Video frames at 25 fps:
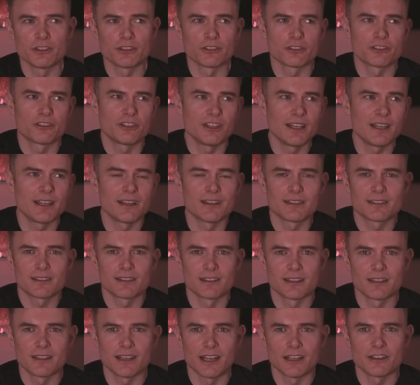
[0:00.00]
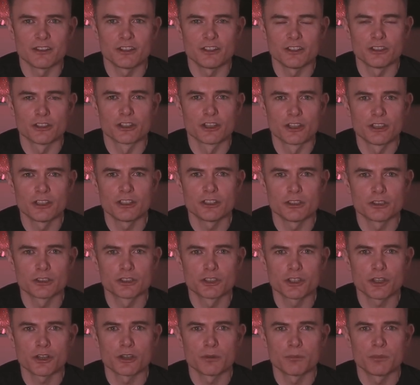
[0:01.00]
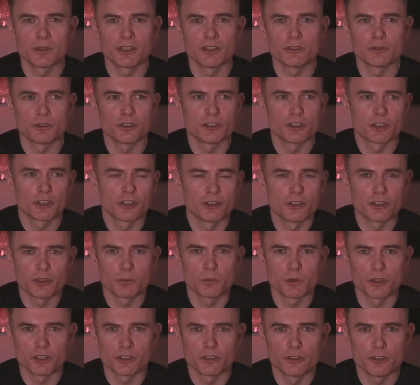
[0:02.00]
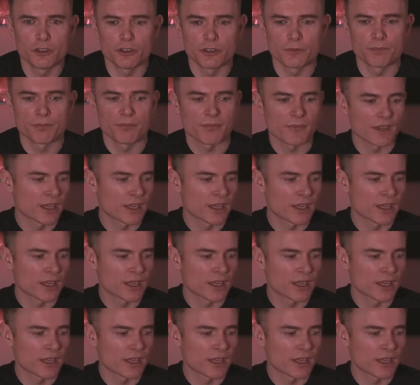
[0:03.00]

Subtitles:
serious and you're good at your job or you're good at what you do.